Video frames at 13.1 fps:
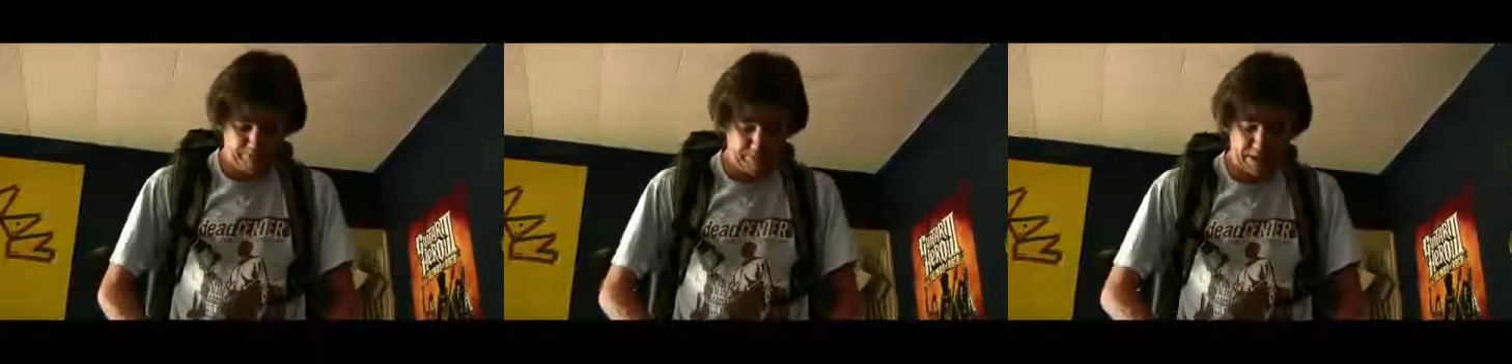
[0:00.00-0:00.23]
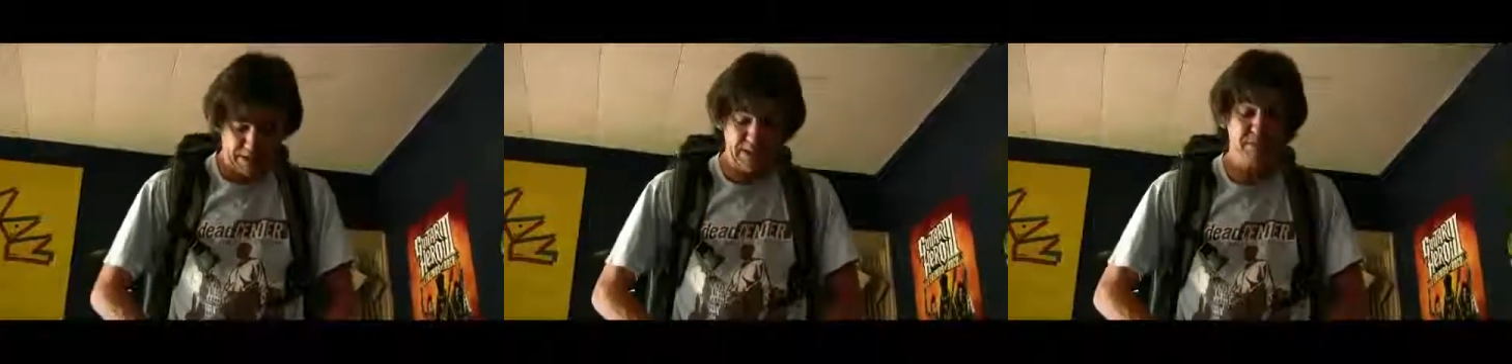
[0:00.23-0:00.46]

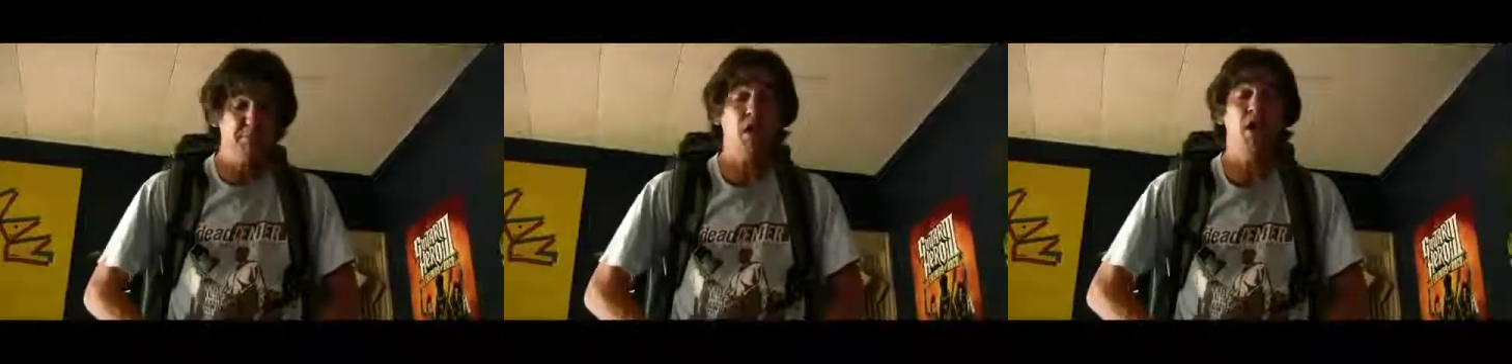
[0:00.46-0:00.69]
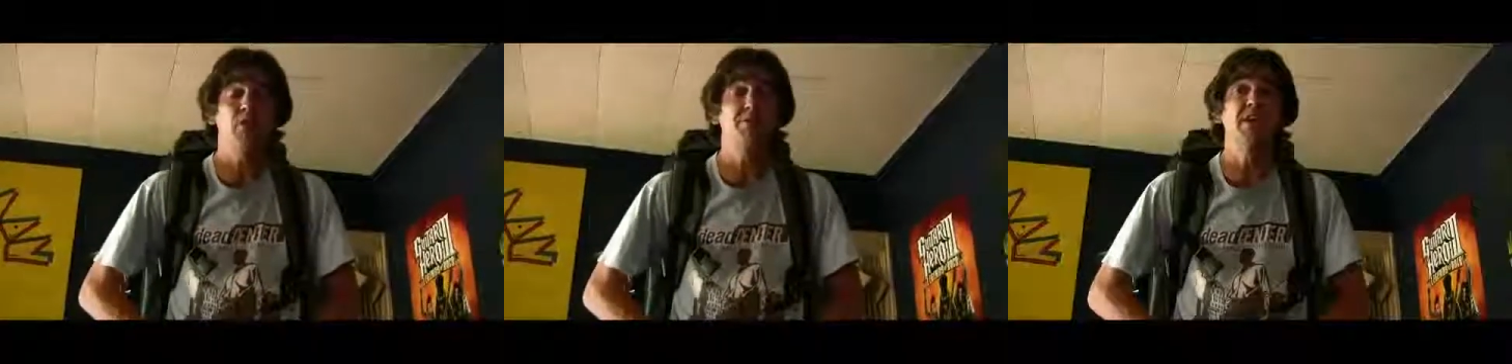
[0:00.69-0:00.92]
It didn't
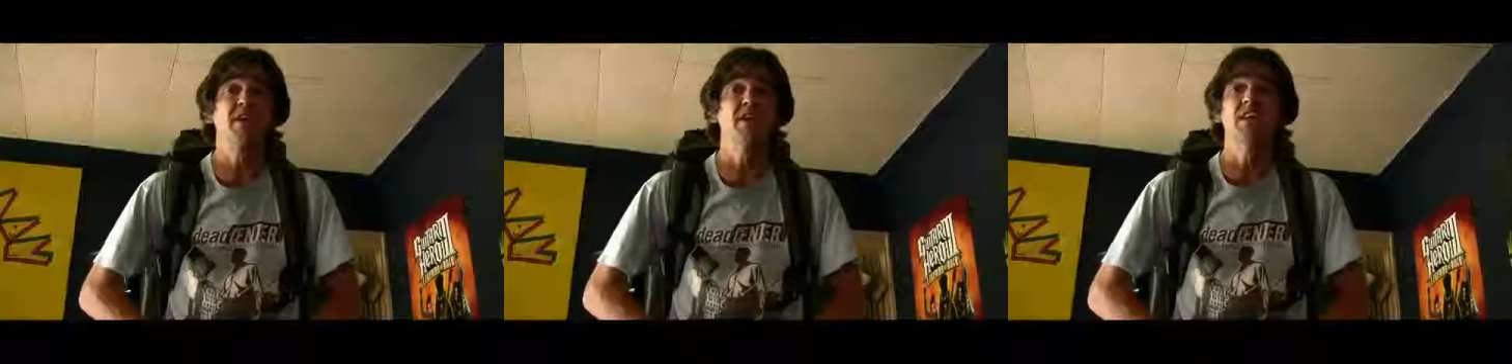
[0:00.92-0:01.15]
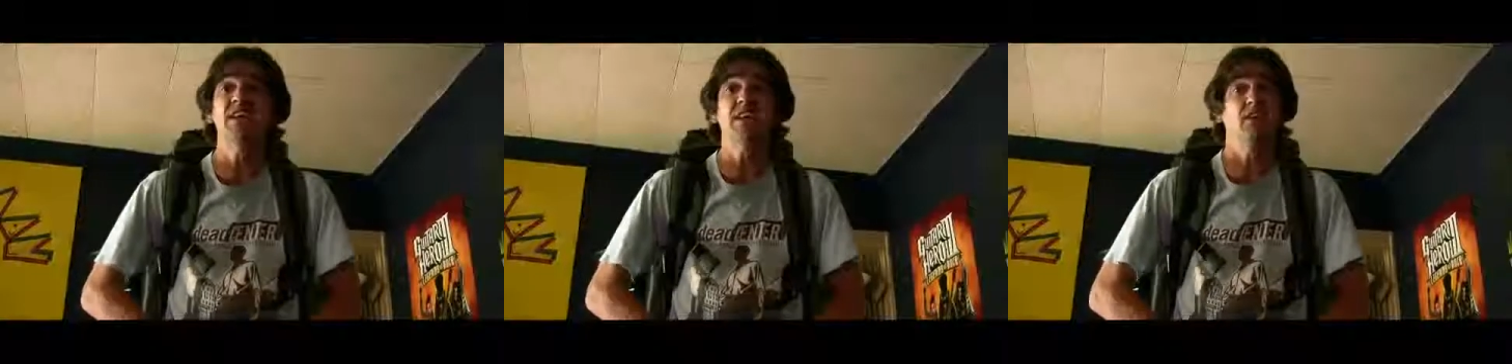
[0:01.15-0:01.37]
bother me a
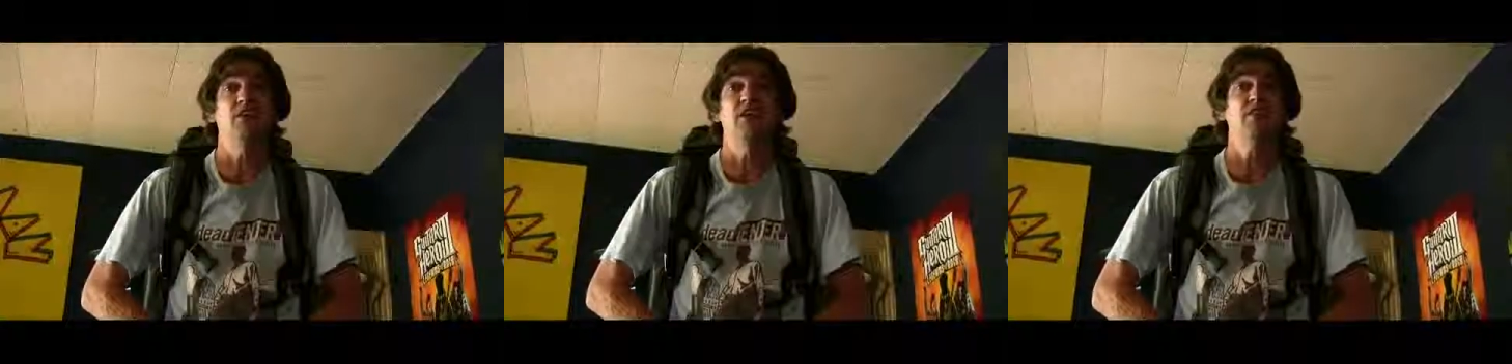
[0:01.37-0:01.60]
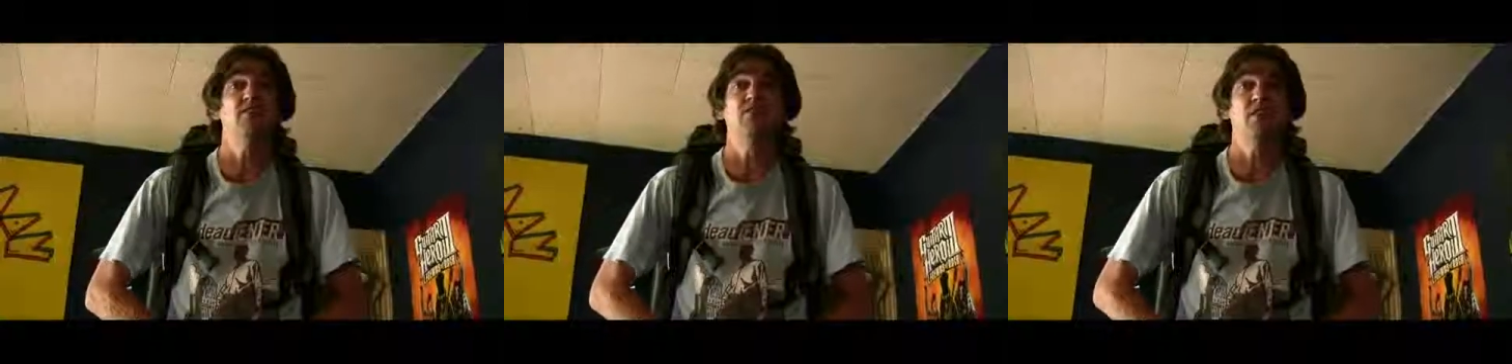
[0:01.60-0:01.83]
lick, dude. I
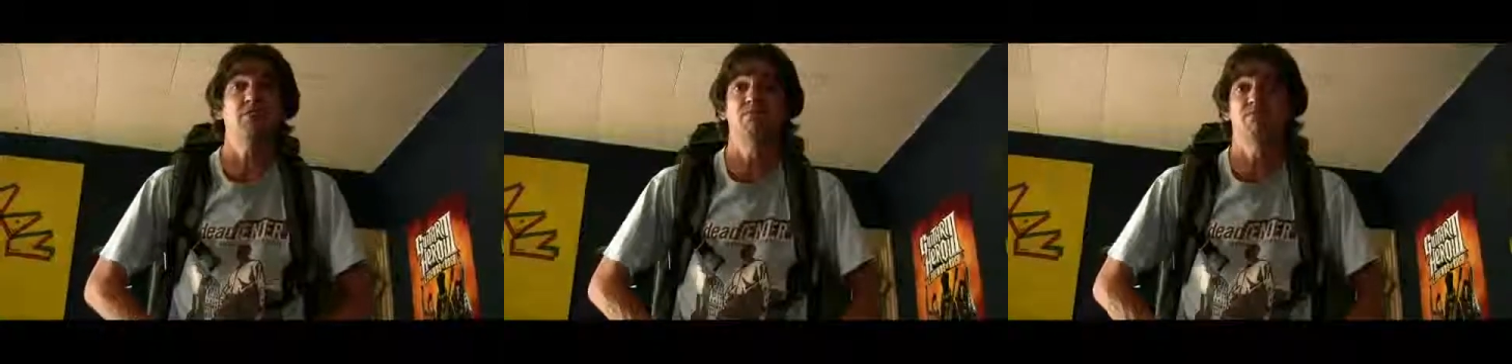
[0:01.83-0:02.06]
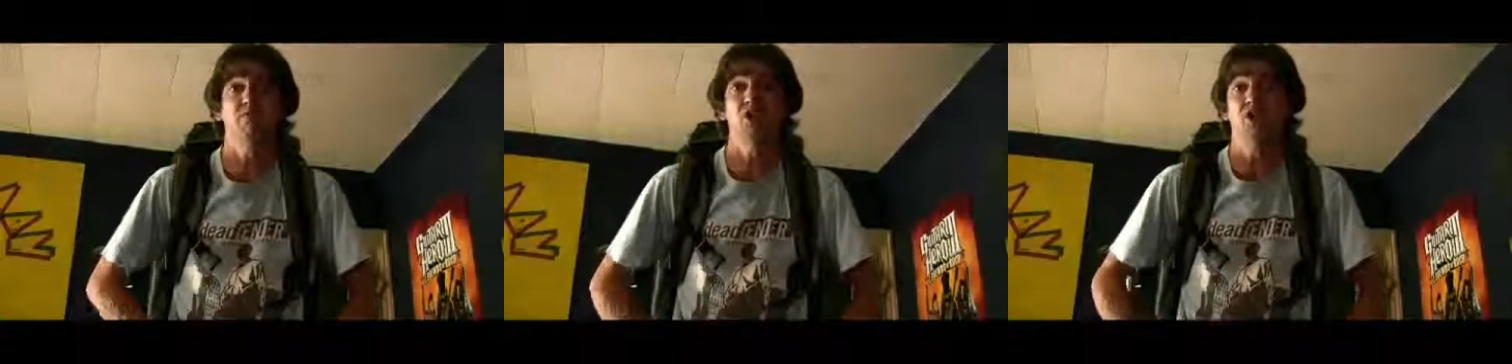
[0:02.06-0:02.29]
just
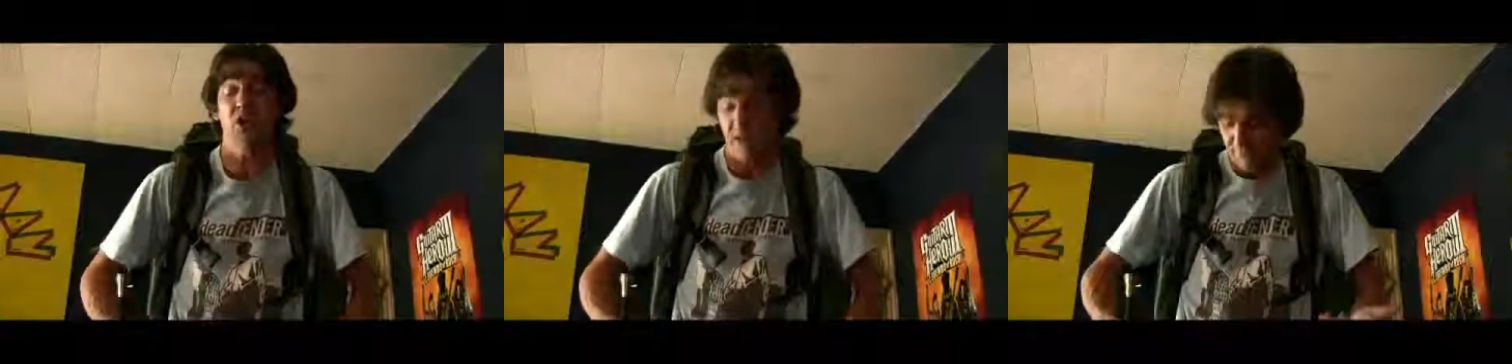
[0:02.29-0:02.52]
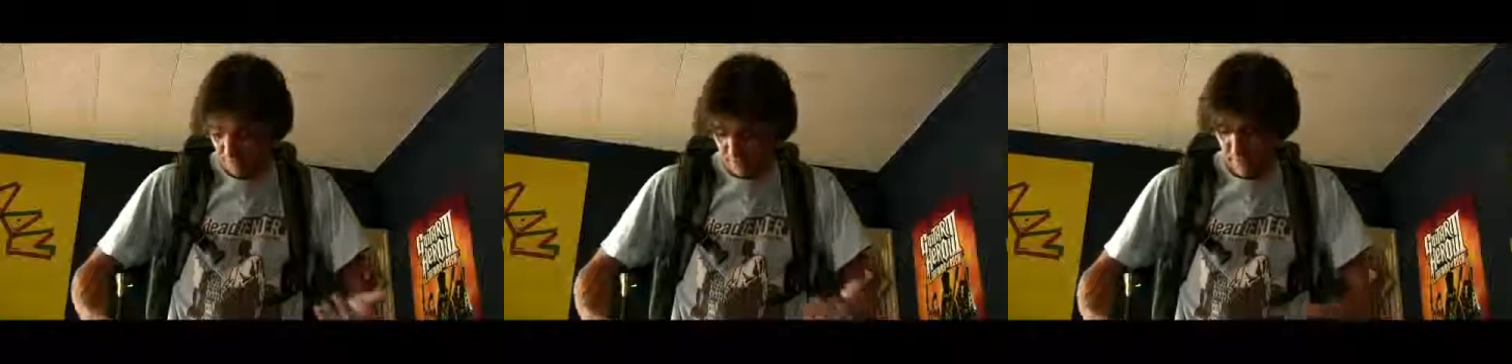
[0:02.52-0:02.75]
took
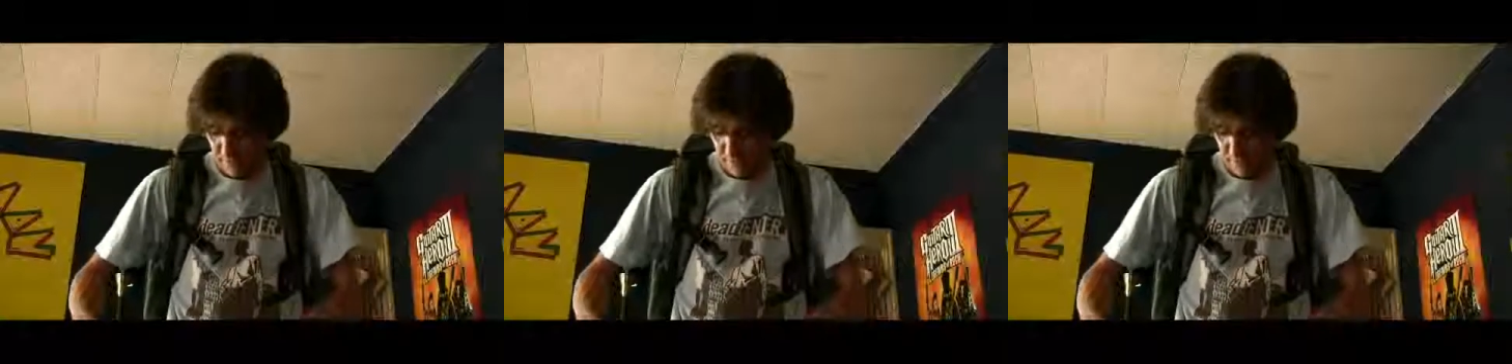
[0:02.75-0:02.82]
off with it.